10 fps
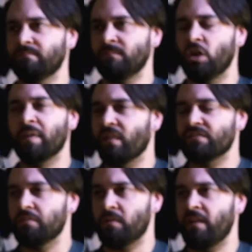Nobody likes
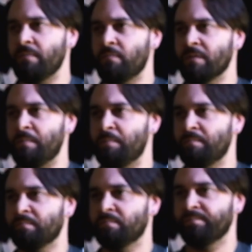football anymore.
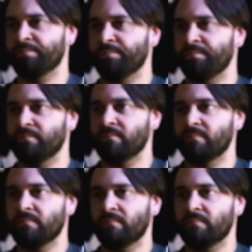Nobody likes